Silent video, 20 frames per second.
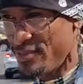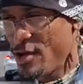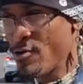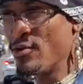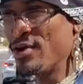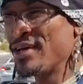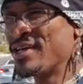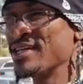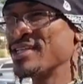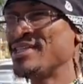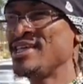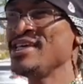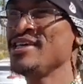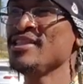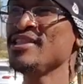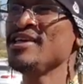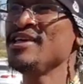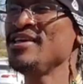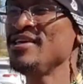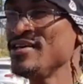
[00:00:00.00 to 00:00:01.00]
They want to
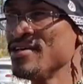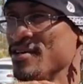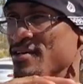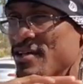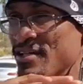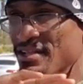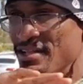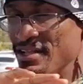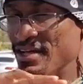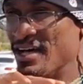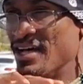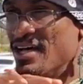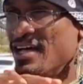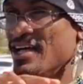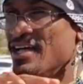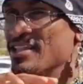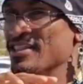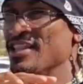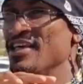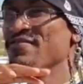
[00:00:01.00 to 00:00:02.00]
continually uh,
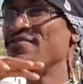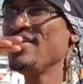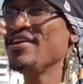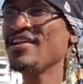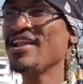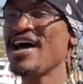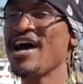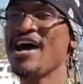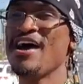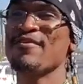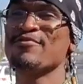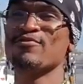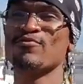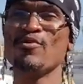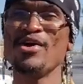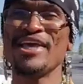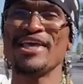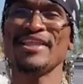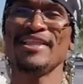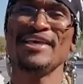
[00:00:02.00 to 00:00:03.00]
uh live their lives
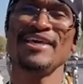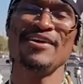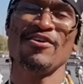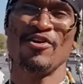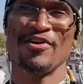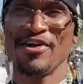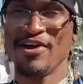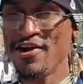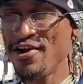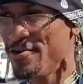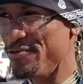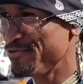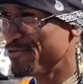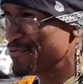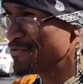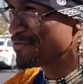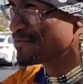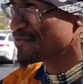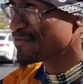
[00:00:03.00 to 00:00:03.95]
wickedly on the earth.